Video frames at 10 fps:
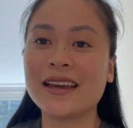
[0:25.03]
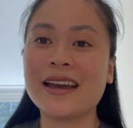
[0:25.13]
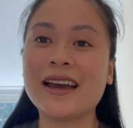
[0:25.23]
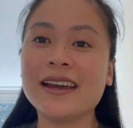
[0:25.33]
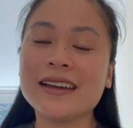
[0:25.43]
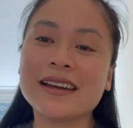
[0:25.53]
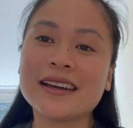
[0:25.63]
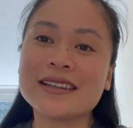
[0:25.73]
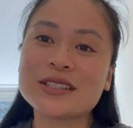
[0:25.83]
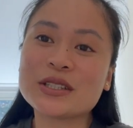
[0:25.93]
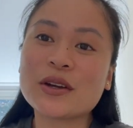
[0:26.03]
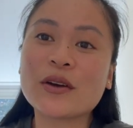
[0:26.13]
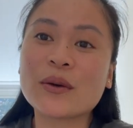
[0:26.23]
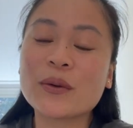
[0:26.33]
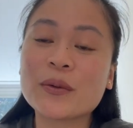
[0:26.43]
Hiya,
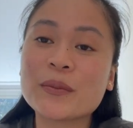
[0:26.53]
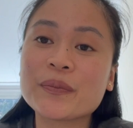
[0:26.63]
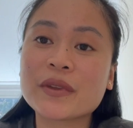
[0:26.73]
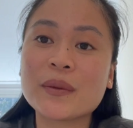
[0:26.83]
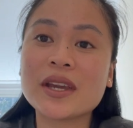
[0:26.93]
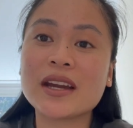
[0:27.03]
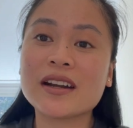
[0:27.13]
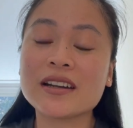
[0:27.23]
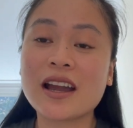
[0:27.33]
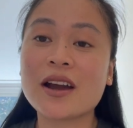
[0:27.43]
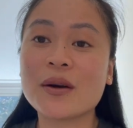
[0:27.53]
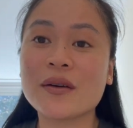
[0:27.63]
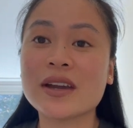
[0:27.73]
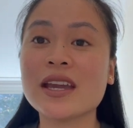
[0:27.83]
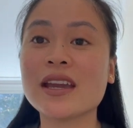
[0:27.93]
so we are now
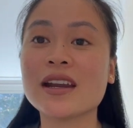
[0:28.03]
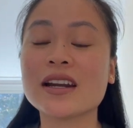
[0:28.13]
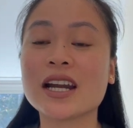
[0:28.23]
here.